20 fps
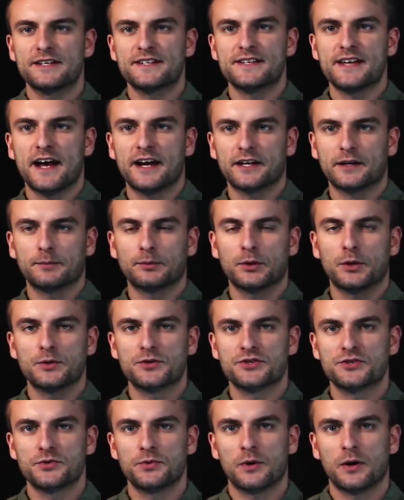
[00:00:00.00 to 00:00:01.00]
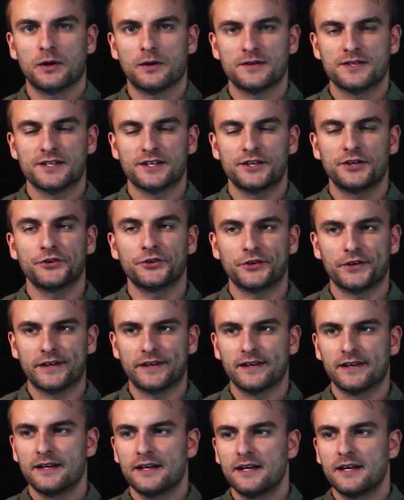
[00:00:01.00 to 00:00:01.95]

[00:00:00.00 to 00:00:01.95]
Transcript: static approach to our security.